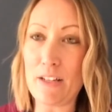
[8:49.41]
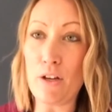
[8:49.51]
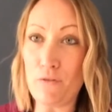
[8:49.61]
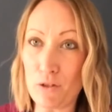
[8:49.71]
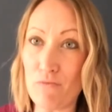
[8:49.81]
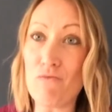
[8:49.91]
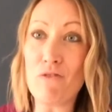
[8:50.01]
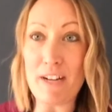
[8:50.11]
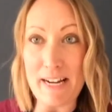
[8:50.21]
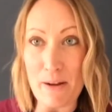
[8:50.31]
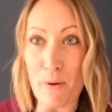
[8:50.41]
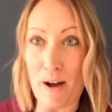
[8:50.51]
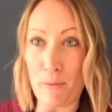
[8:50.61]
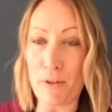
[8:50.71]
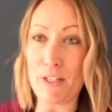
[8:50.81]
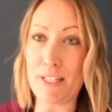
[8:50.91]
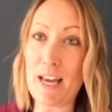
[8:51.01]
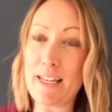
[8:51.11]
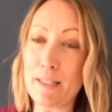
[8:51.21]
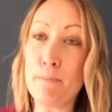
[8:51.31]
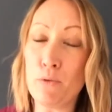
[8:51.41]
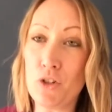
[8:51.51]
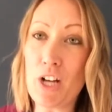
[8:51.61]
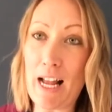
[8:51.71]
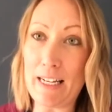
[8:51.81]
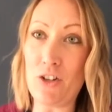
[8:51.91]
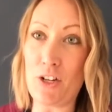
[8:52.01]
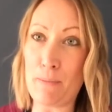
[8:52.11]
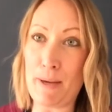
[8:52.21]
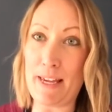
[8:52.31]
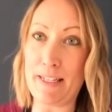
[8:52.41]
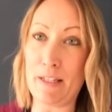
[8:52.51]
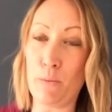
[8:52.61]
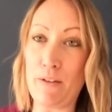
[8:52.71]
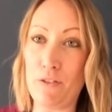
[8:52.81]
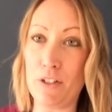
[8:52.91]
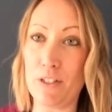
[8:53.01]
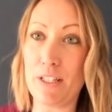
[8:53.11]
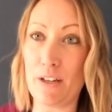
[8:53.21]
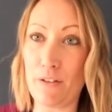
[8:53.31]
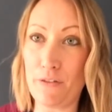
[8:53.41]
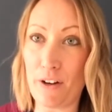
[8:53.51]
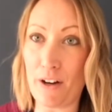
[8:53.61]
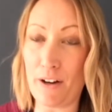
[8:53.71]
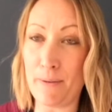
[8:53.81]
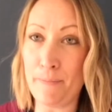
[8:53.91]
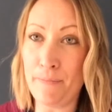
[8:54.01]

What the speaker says: you've done really well because that is a more challenging piece that we've done so far.